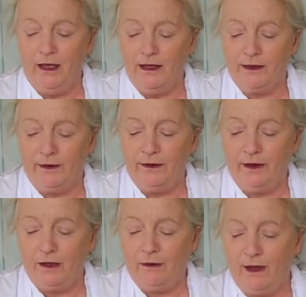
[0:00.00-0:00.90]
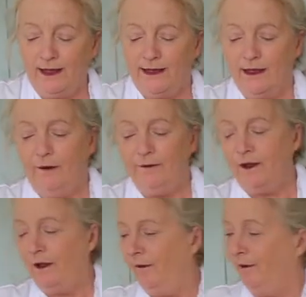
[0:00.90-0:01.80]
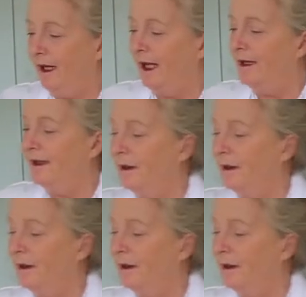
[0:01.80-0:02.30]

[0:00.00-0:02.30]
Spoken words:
So they're not quite soft enough yet,